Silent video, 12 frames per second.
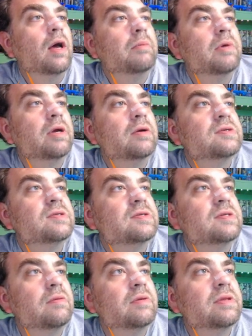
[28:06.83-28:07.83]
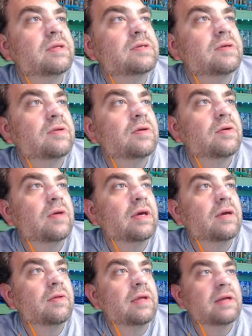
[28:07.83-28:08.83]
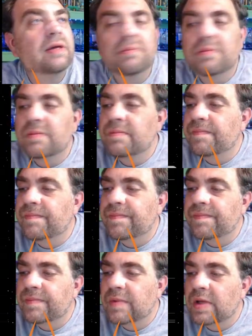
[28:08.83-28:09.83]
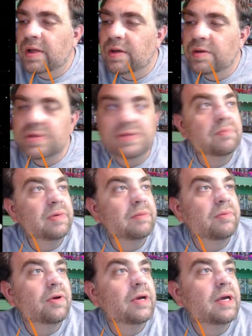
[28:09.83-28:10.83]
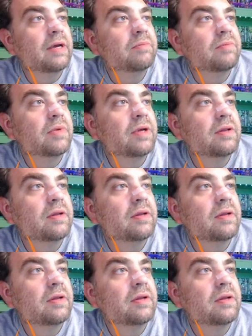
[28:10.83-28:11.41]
I'm curious to see what this will look like lit up. I know some people are hating, but